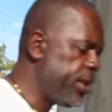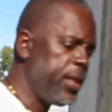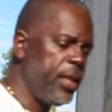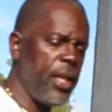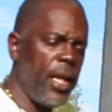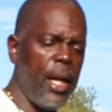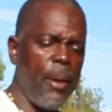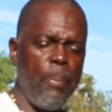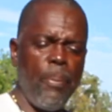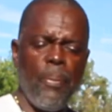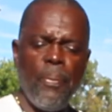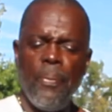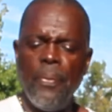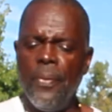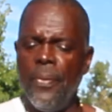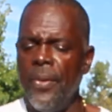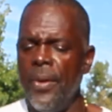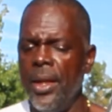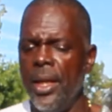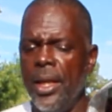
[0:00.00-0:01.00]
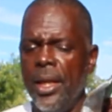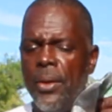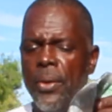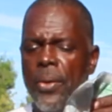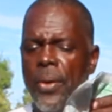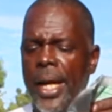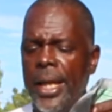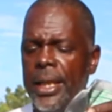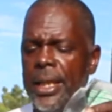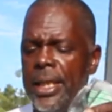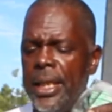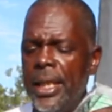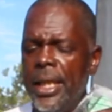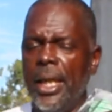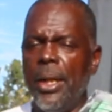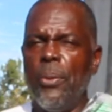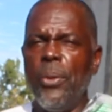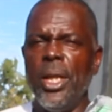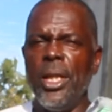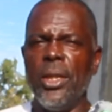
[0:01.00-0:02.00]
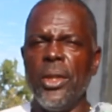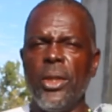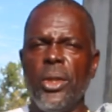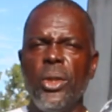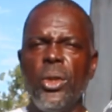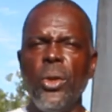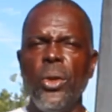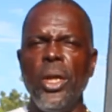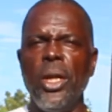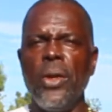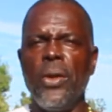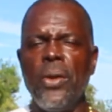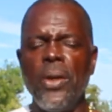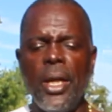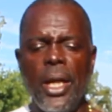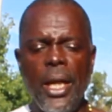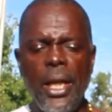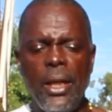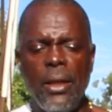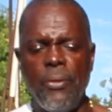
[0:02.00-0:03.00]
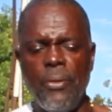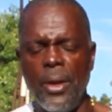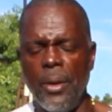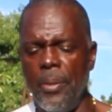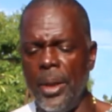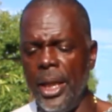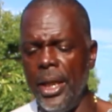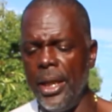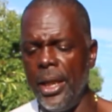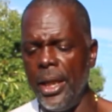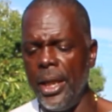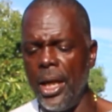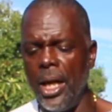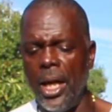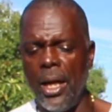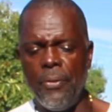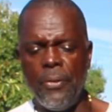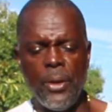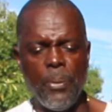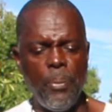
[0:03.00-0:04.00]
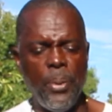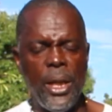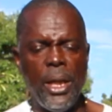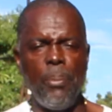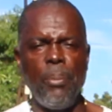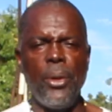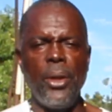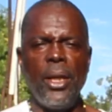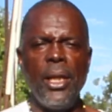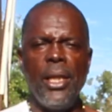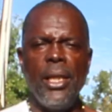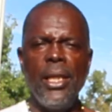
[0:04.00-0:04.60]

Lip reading: stop the rats in them when you store your kite from eating off the paper.